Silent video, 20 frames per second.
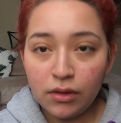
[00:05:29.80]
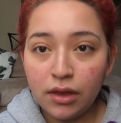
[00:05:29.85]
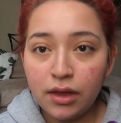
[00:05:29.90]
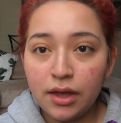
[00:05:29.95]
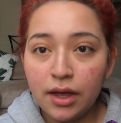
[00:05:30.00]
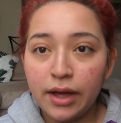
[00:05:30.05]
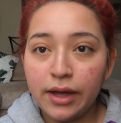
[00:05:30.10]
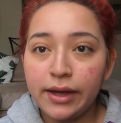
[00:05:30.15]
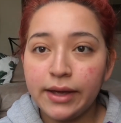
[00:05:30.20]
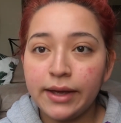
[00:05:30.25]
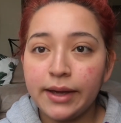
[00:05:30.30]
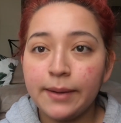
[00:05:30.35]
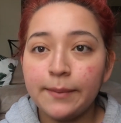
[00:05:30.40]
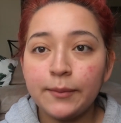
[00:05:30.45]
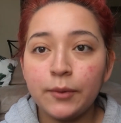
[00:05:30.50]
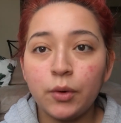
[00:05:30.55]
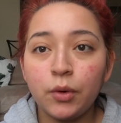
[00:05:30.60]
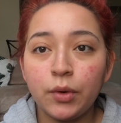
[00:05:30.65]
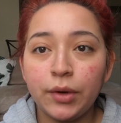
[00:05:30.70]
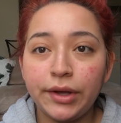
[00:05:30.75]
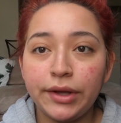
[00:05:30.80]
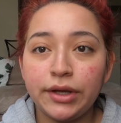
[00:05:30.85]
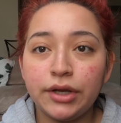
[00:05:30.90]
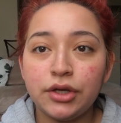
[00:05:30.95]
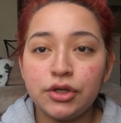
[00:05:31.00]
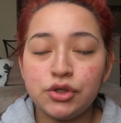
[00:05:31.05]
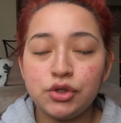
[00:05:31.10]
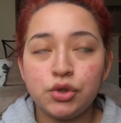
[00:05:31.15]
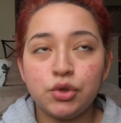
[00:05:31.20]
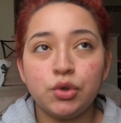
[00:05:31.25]
I am going
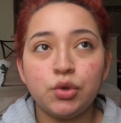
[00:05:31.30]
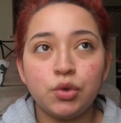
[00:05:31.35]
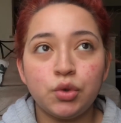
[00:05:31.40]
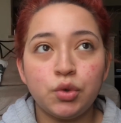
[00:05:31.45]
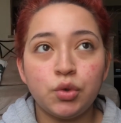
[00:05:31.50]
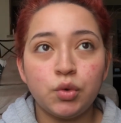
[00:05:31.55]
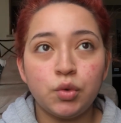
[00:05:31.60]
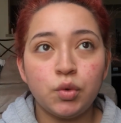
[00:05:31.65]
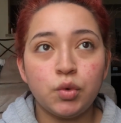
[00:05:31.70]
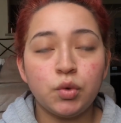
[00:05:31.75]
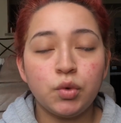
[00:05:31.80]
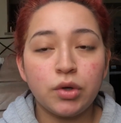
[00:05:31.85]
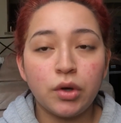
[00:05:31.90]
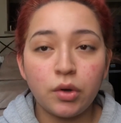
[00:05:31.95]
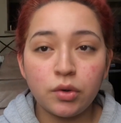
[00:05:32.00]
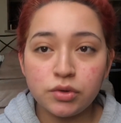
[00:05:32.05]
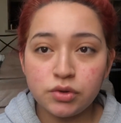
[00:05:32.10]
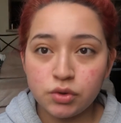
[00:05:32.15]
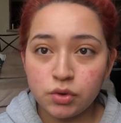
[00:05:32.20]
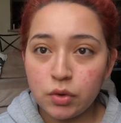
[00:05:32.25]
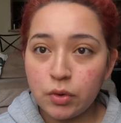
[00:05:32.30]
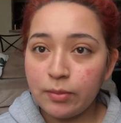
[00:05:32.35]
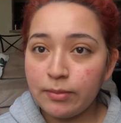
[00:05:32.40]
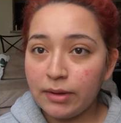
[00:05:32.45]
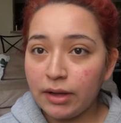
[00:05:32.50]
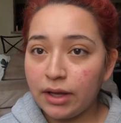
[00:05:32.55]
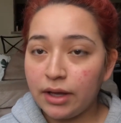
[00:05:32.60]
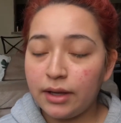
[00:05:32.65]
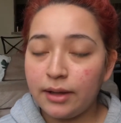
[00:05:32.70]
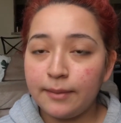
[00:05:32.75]
to go do
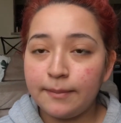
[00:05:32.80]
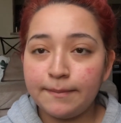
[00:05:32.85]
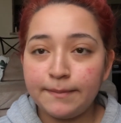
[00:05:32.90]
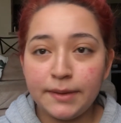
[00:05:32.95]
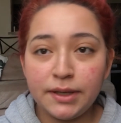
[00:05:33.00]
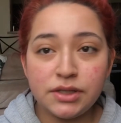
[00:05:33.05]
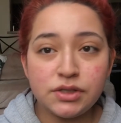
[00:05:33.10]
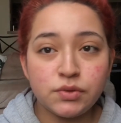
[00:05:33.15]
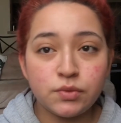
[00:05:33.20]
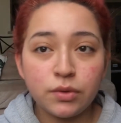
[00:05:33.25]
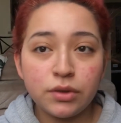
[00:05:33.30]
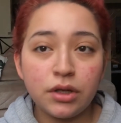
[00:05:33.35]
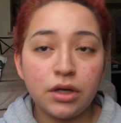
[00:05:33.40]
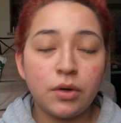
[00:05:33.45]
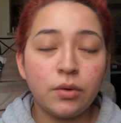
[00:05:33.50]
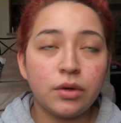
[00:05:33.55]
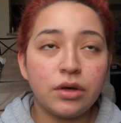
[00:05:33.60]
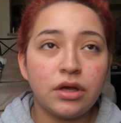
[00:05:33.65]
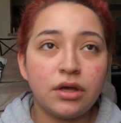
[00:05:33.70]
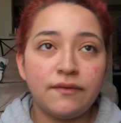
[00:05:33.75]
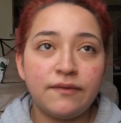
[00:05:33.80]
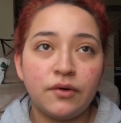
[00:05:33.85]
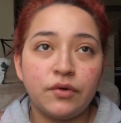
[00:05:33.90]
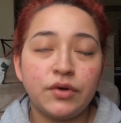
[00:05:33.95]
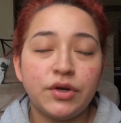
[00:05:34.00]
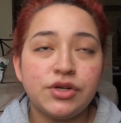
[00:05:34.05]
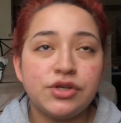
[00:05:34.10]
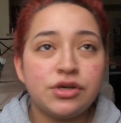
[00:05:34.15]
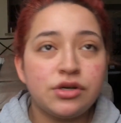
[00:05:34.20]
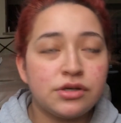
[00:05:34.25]
my base really quick,
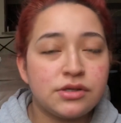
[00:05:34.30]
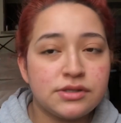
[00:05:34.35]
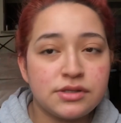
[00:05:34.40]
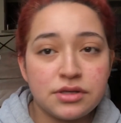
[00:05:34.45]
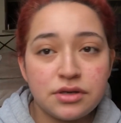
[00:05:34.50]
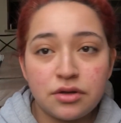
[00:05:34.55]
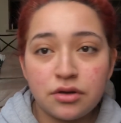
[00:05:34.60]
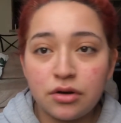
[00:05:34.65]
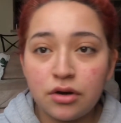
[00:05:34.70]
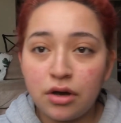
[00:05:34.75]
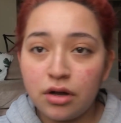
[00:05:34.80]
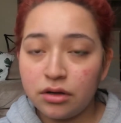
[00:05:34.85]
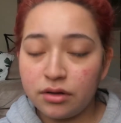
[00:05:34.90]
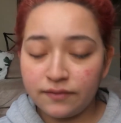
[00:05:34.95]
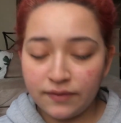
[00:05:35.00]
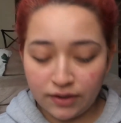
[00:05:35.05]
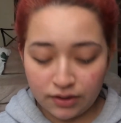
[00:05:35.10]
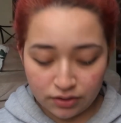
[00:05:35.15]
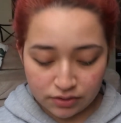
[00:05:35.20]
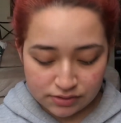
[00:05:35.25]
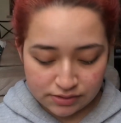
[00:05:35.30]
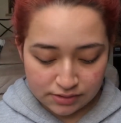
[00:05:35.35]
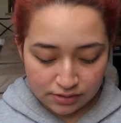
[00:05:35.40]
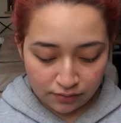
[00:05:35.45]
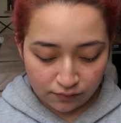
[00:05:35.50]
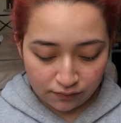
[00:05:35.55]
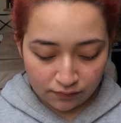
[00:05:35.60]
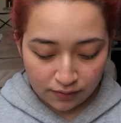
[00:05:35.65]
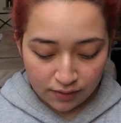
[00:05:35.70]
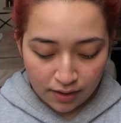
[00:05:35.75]
foundation, concealer, all of that good
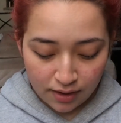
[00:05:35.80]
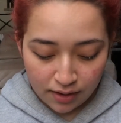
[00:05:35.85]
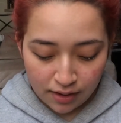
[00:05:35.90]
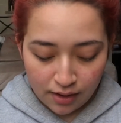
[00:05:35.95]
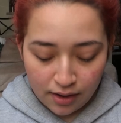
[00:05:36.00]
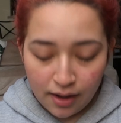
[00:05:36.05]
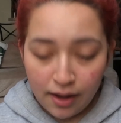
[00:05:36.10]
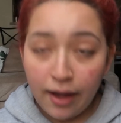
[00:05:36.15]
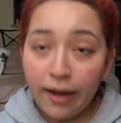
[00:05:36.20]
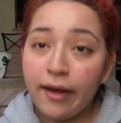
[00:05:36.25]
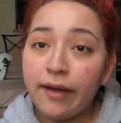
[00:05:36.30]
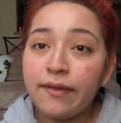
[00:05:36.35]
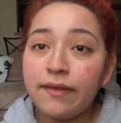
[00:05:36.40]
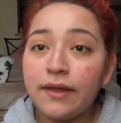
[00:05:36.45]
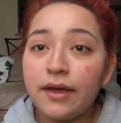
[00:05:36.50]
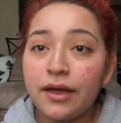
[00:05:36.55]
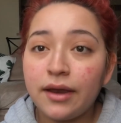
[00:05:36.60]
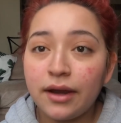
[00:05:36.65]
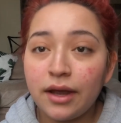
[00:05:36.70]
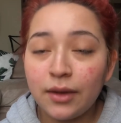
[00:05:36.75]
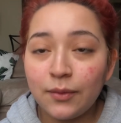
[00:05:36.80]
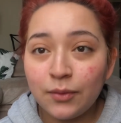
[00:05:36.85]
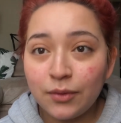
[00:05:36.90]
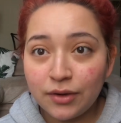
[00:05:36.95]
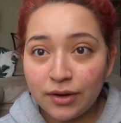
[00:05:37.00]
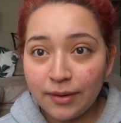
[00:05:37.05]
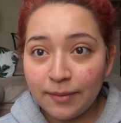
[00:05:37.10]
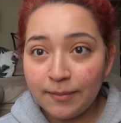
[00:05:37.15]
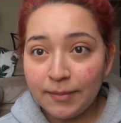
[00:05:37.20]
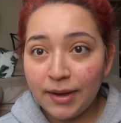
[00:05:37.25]
stuff. And then I will
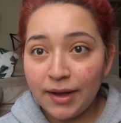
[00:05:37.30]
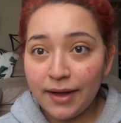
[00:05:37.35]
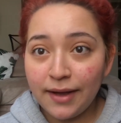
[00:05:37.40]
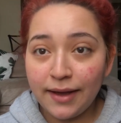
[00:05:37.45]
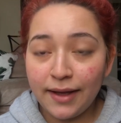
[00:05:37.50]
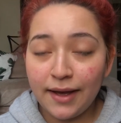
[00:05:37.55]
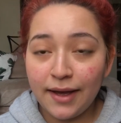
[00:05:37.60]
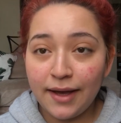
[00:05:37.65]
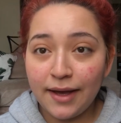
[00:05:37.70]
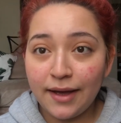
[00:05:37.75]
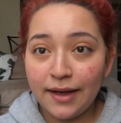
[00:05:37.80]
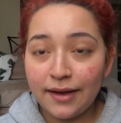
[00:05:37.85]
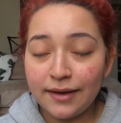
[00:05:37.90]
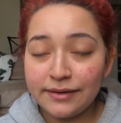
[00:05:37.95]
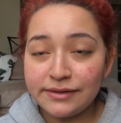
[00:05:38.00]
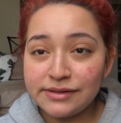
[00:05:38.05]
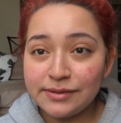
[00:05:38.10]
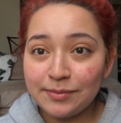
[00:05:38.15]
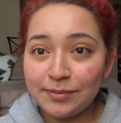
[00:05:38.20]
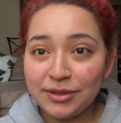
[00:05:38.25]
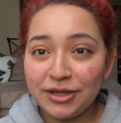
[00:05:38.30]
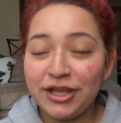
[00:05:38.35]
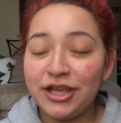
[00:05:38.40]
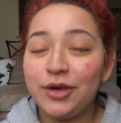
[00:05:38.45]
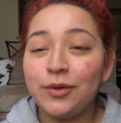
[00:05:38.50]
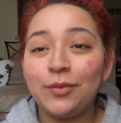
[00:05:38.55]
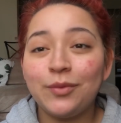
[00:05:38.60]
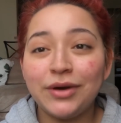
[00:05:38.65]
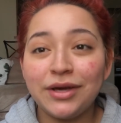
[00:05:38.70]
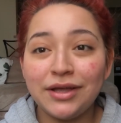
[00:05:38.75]
come back and play
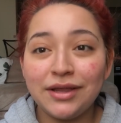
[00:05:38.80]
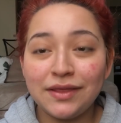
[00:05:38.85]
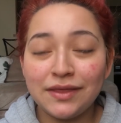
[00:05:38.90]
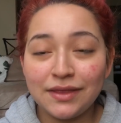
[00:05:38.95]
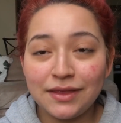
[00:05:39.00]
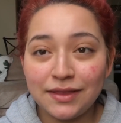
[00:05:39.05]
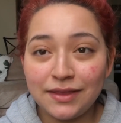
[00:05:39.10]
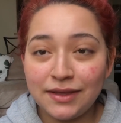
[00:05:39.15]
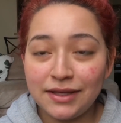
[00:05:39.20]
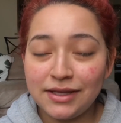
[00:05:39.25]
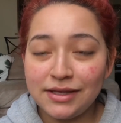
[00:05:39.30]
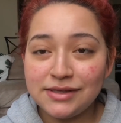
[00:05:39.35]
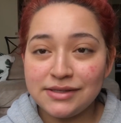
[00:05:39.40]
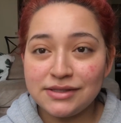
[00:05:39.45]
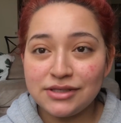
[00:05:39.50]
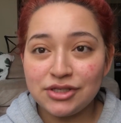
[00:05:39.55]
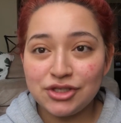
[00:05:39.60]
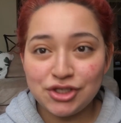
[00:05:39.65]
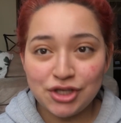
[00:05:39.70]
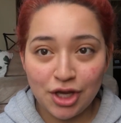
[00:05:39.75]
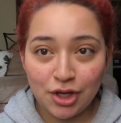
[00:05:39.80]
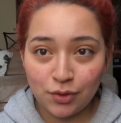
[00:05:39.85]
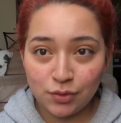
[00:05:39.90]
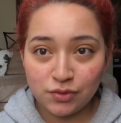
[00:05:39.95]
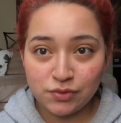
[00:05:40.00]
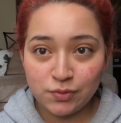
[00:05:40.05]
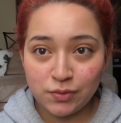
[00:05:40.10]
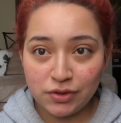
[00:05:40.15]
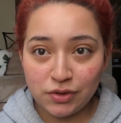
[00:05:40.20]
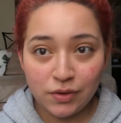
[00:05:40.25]
with these
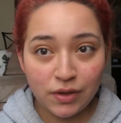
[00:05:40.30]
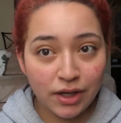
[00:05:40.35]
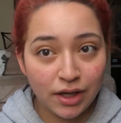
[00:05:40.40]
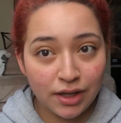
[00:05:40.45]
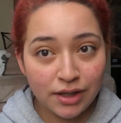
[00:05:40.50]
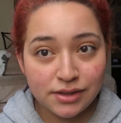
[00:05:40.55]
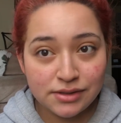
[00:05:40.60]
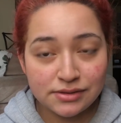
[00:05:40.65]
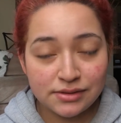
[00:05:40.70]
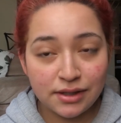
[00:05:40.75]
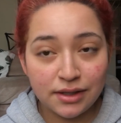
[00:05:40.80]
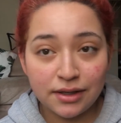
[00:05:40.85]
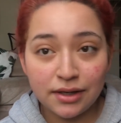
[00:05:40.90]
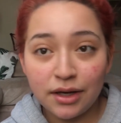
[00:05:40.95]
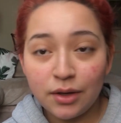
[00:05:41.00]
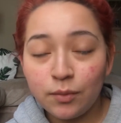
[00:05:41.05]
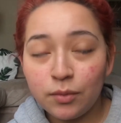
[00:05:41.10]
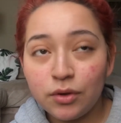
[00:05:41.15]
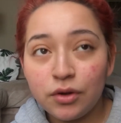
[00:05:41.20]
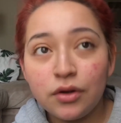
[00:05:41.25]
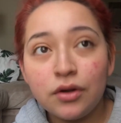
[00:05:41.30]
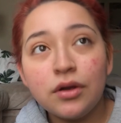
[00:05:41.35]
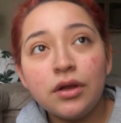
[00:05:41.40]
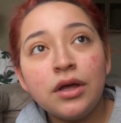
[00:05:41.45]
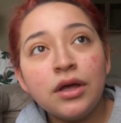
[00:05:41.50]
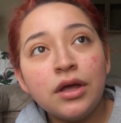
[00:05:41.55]
shadows with you guys, and I will